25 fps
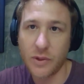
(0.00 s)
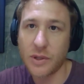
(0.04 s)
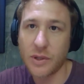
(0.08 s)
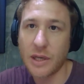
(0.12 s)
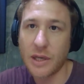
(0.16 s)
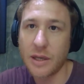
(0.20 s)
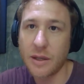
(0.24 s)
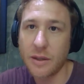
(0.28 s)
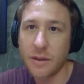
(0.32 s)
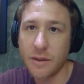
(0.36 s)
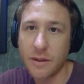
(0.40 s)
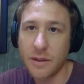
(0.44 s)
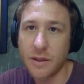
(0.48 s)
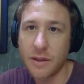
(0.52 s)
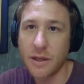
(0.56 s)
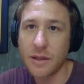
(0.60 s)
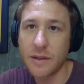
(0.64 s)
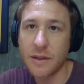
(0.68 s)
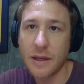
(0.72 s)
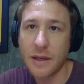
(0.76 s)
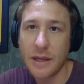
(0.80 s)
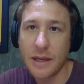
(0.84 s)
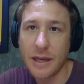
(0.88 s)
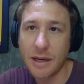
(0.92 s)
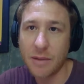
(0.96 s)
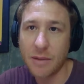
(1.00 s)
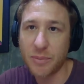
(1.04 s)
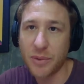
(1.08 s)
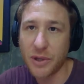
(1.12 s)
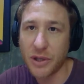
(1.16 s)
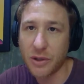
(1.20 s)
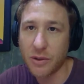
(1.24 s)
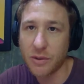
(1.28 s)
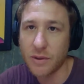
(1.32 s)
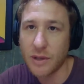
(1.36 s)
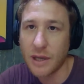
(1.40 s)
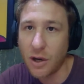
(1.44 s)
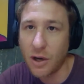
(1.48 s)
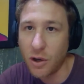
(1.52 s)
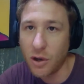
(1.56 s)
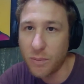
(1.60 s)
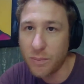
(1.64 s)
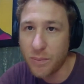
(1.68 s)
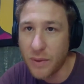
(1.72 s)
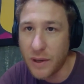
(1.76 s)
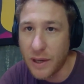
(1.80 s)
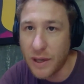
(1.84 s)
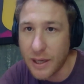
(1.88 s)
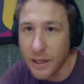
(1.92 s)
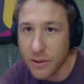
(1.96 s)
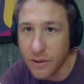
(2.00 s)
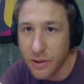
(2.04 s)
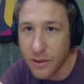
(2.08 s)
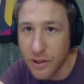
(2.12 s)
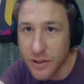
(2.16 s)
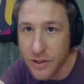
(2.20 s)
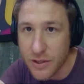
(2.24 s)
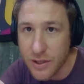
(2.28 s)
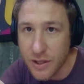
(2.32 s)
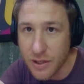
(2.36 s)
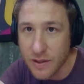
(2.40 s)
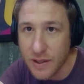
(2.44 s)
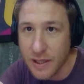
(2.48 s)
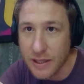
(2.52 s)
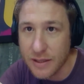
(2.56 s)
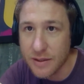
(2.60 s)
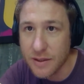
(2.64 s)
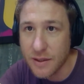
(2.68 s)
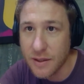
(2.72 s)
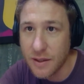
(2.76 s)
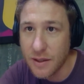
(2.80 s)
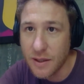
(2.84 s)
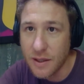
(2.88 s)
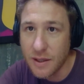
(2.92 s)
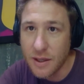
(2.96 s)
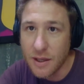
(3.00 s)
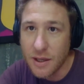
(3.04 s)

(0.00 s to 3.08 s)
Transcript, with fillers: okay? Not helping you. I hope I could answer that.